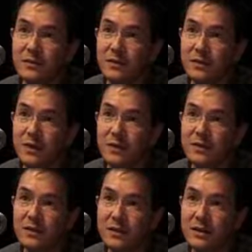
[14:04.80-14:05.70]
two
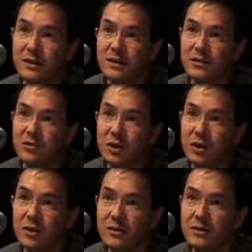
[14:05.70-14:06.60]
parents and a
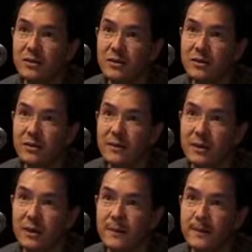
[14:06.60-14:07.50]
child
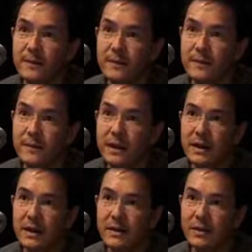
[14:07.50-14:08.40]

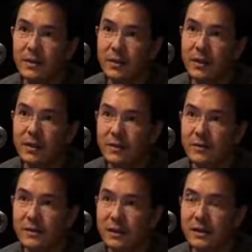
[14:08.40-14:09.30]
in some kind
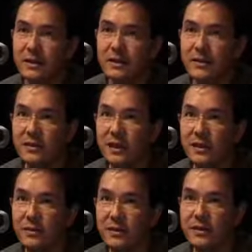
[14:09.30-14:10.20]
of
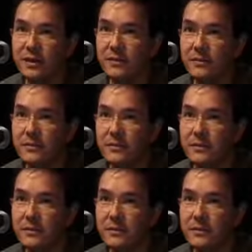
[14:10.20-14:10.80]
state where there's some